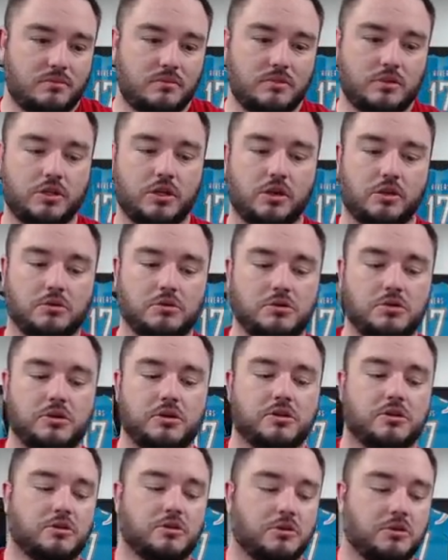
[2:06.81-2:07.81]
2
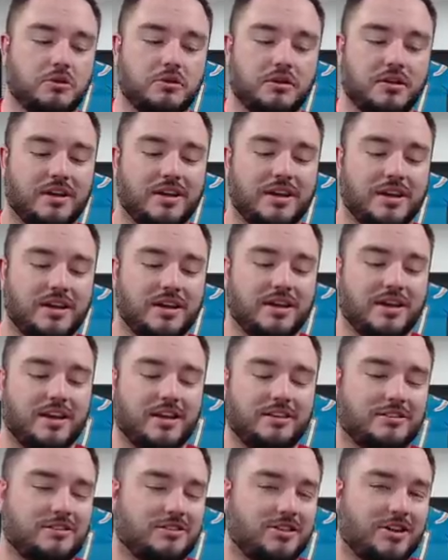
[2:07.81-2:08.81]
years old,
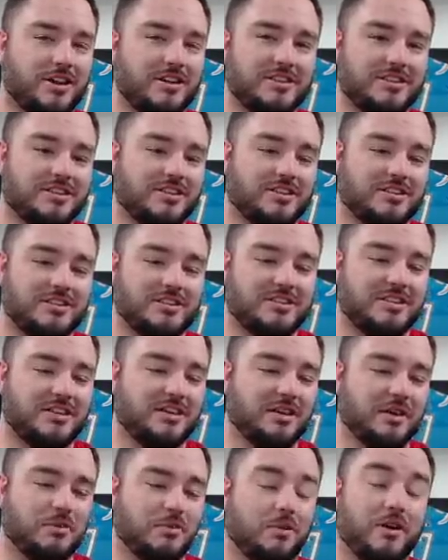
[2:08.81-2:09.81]
it's crazy just to see
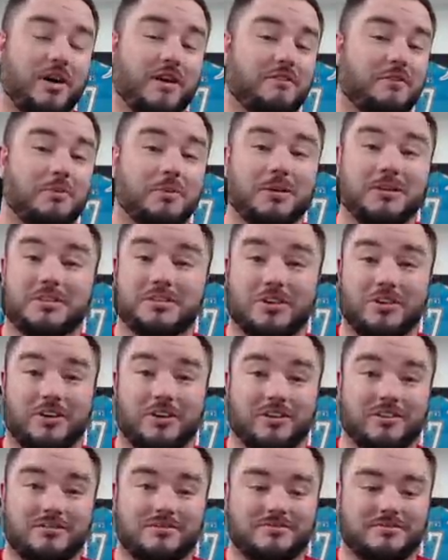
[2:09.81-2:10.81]
like where everybody's
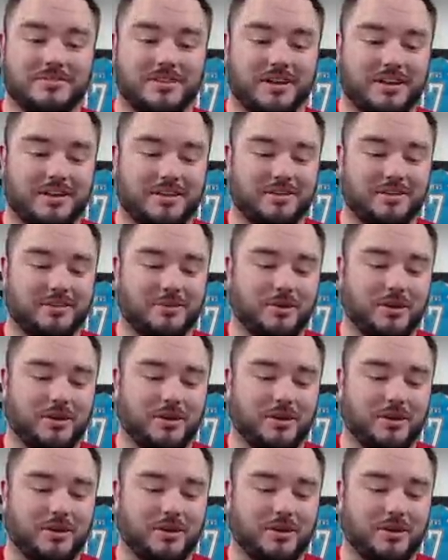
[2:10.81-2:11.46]
gone and the way